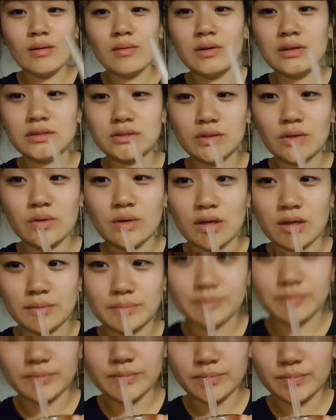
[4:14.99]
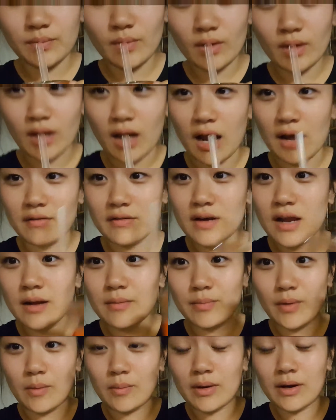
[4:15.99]
It was so good. I haven't
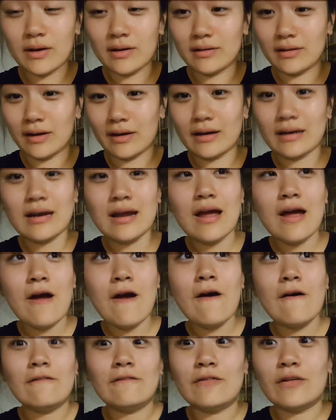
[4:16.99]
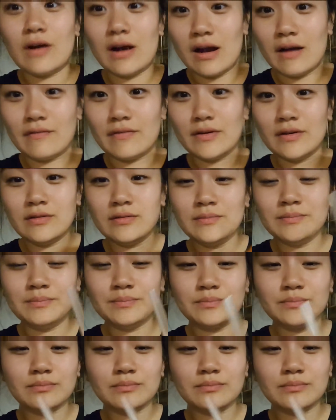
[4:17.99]
had boba in like forever.